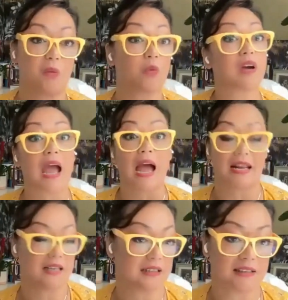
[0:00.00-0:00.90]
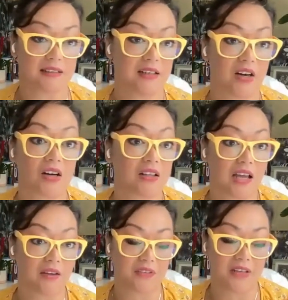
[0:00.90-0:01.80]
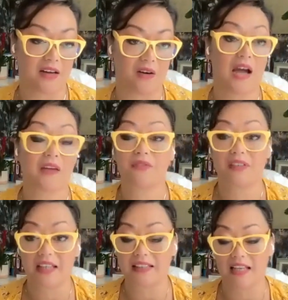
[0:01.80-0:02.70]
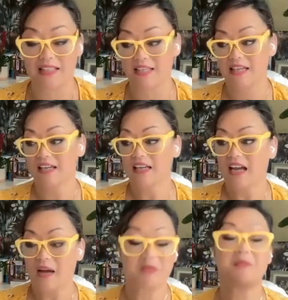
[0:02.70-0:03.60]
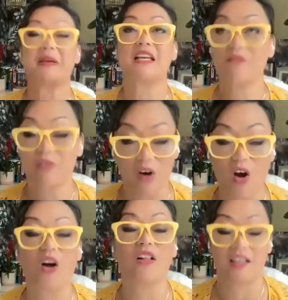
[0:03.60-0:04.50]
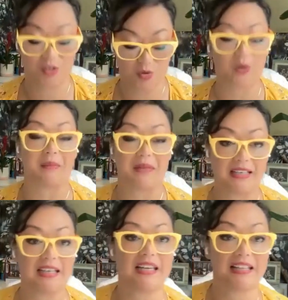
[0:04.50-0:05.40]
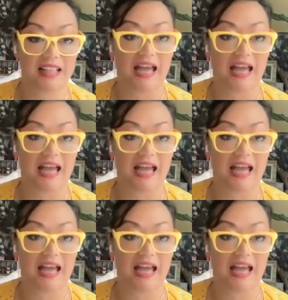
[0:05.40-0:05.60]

that we're at in our life now. I feel like I'm speaking for all us women in